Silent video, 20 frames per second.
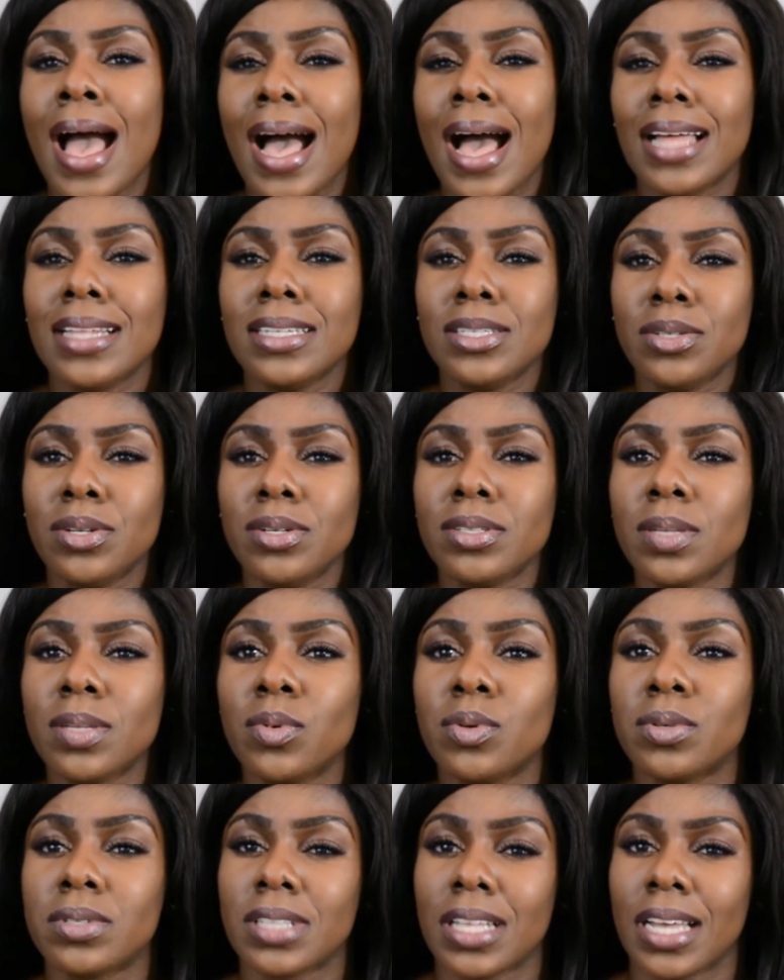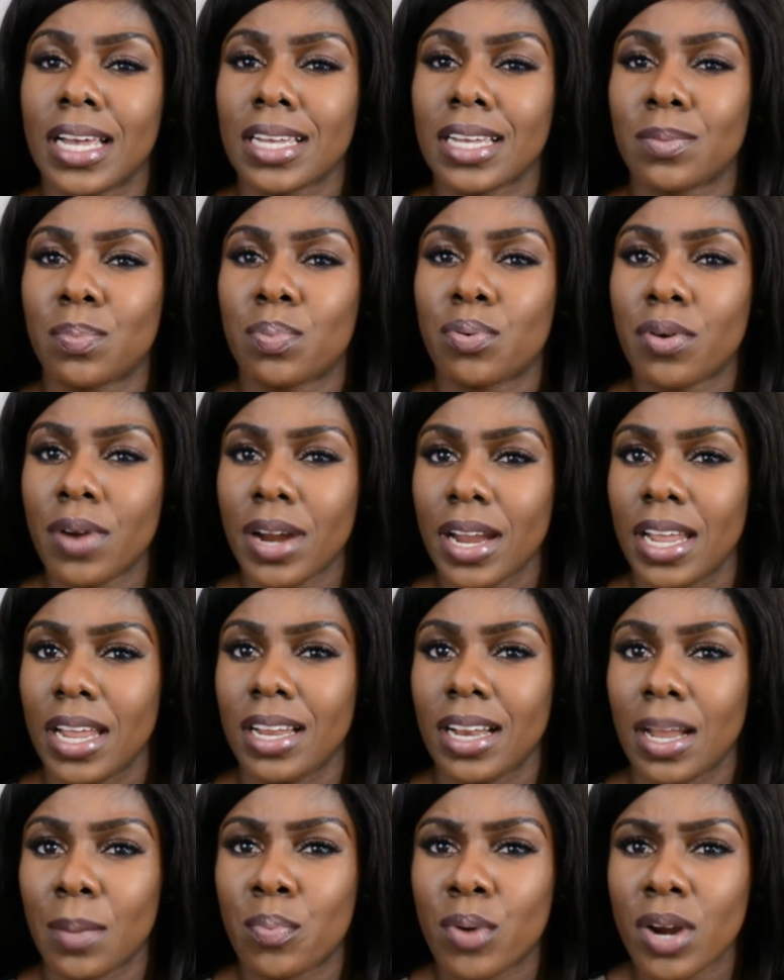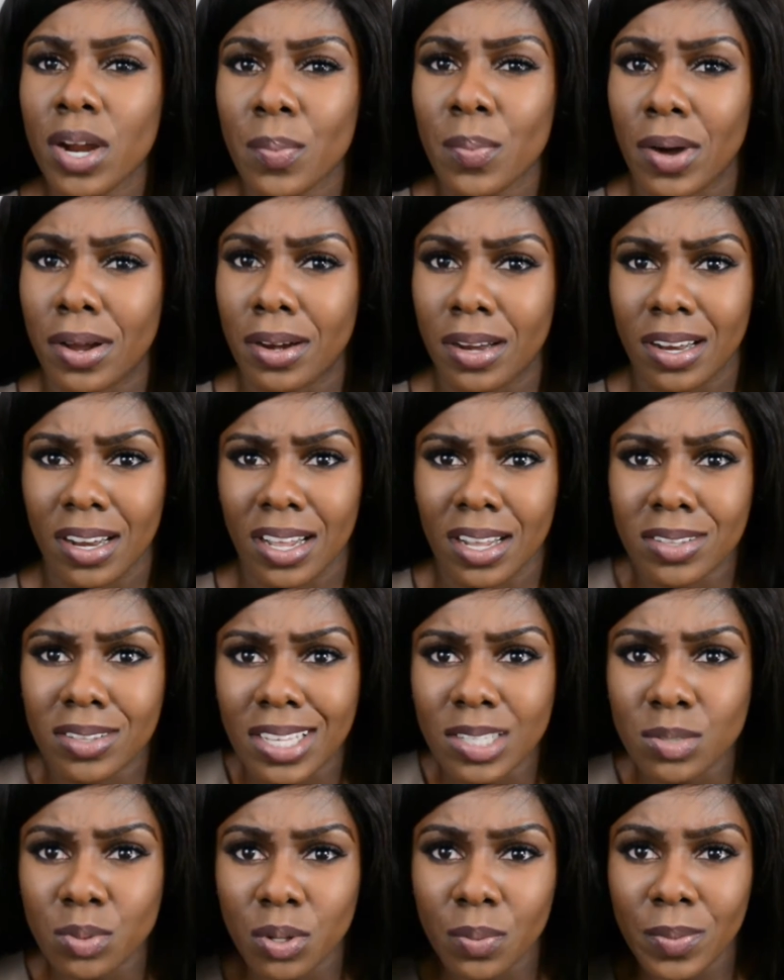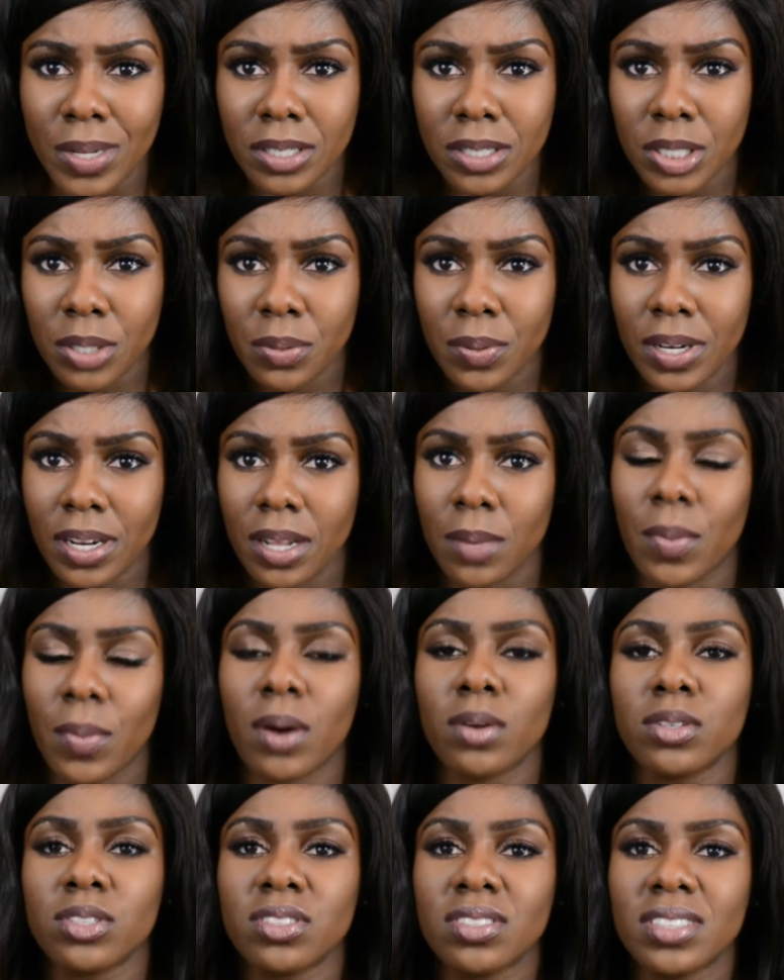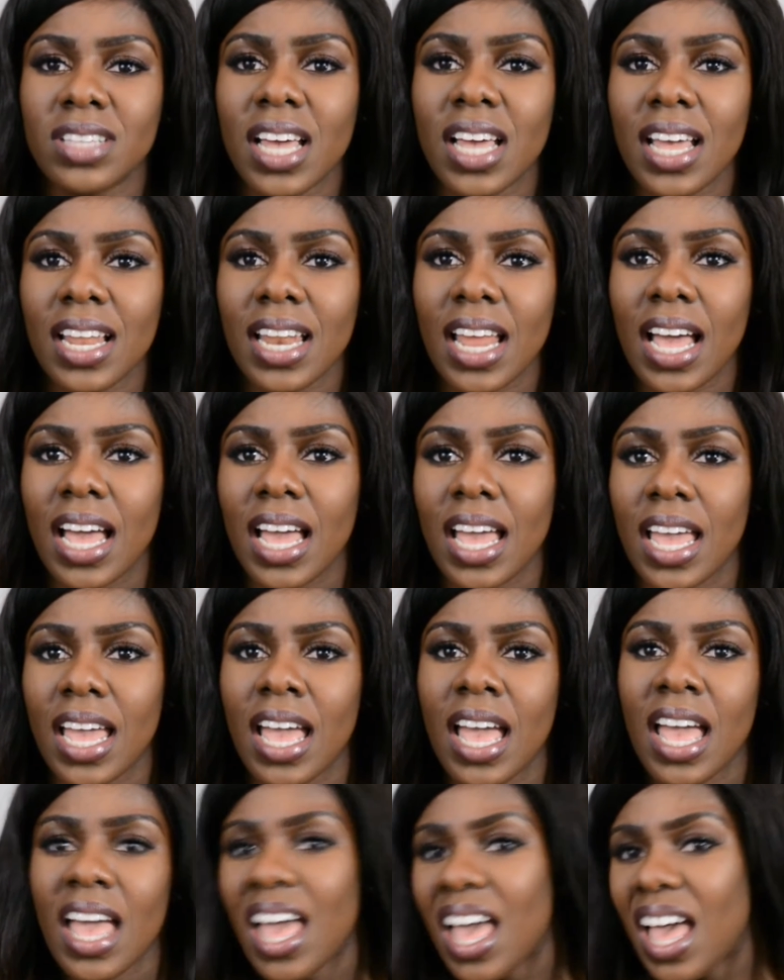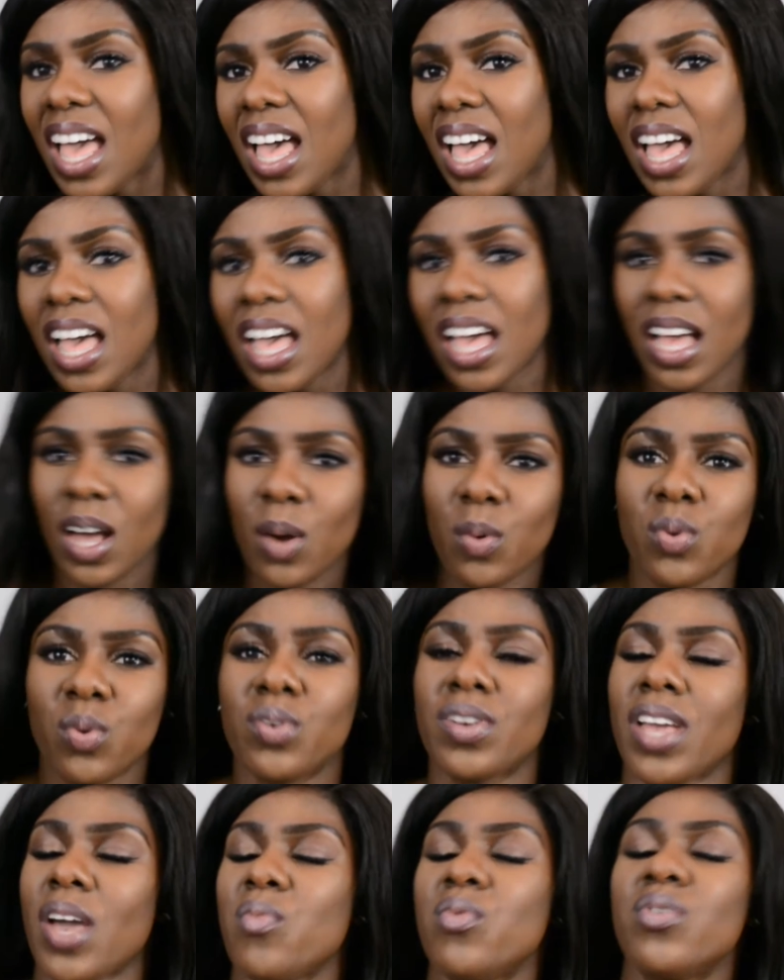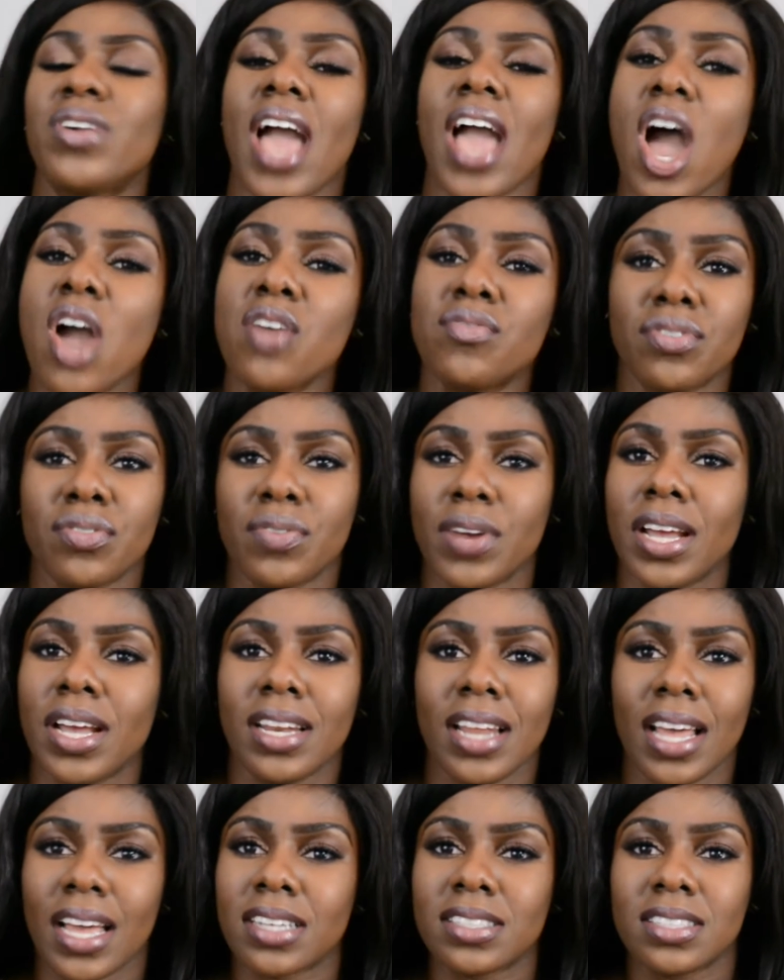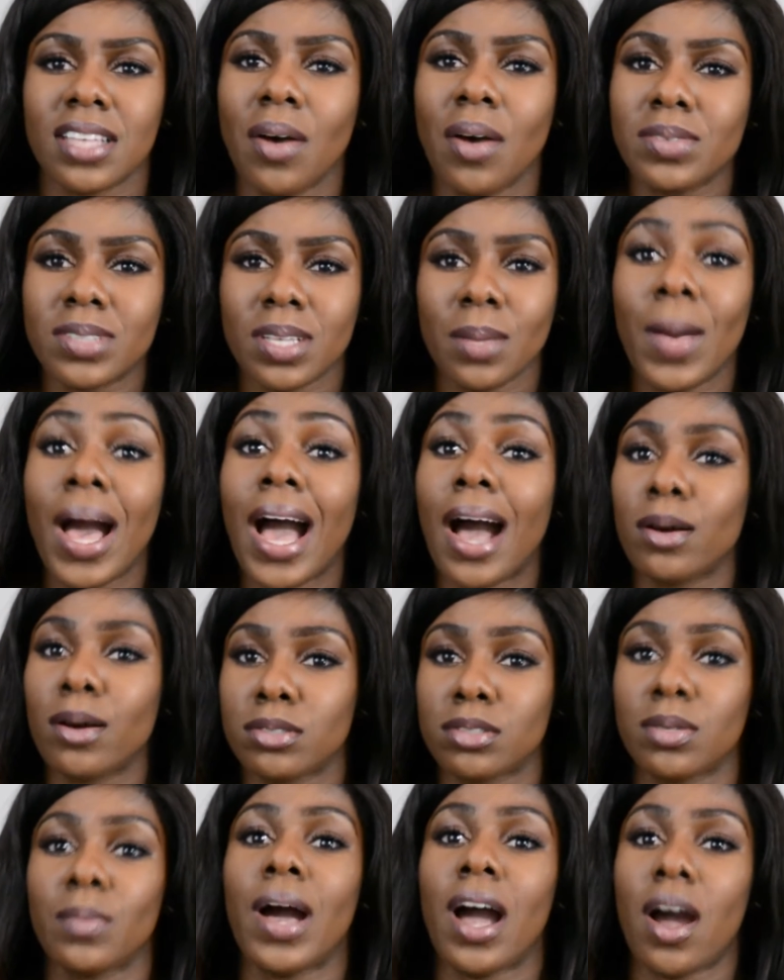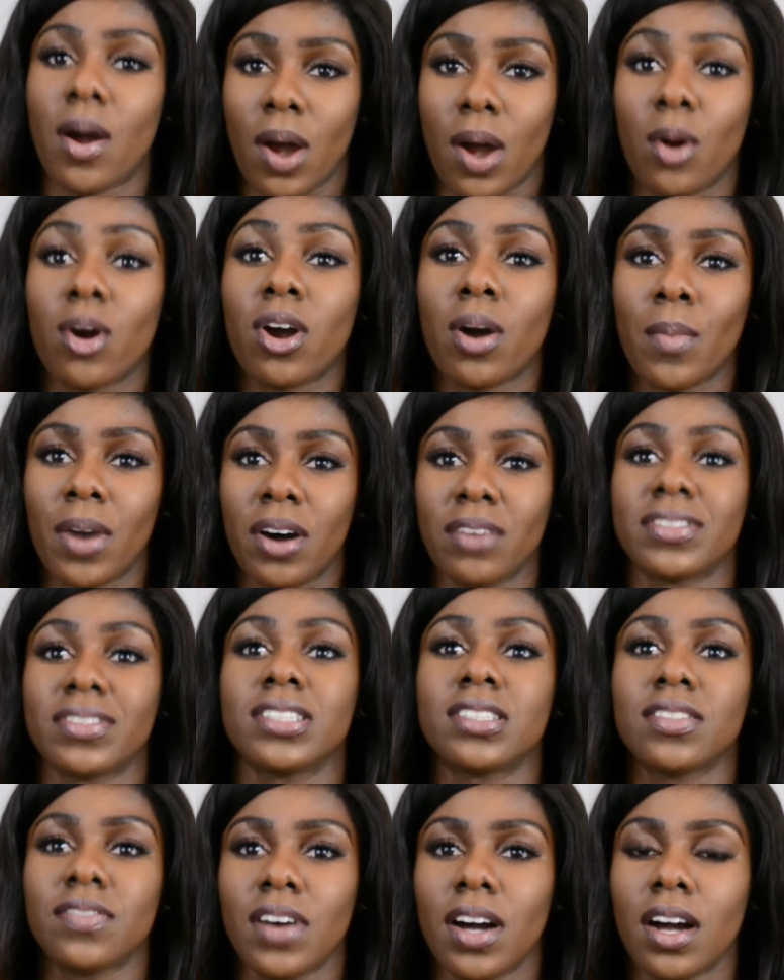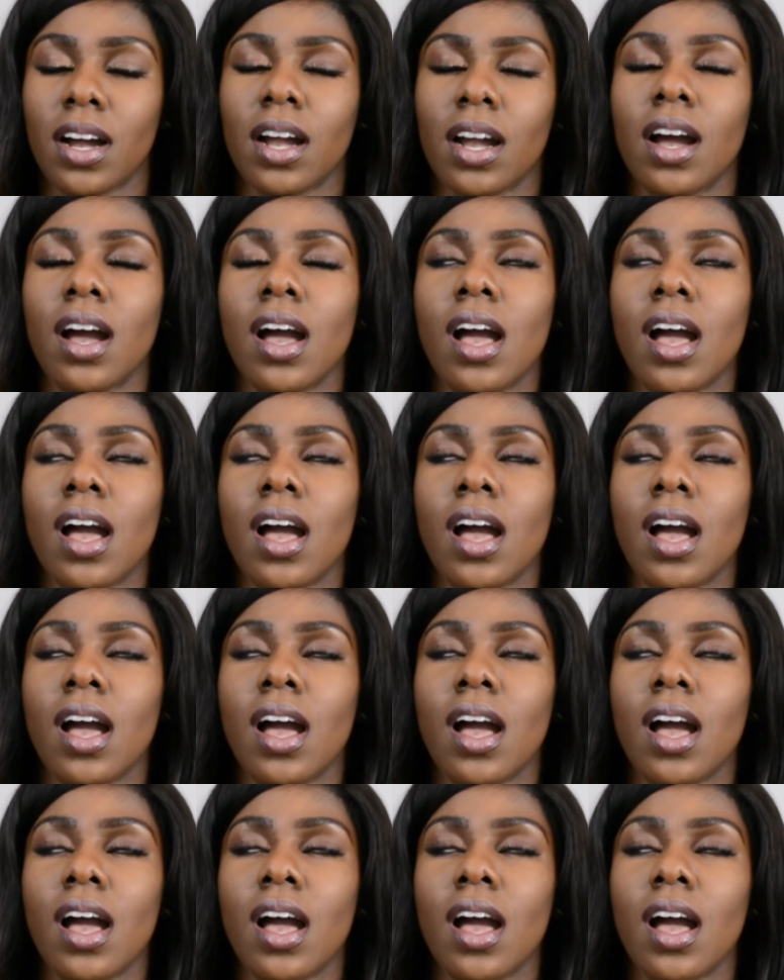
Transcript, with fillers: And you know, someone was like, pray, like pray about it, like that's what you're meant to do, in it. But I was just there, like, uh, I will get, we'll get over it, like some, somehow, somehow, I'll come out of this funk.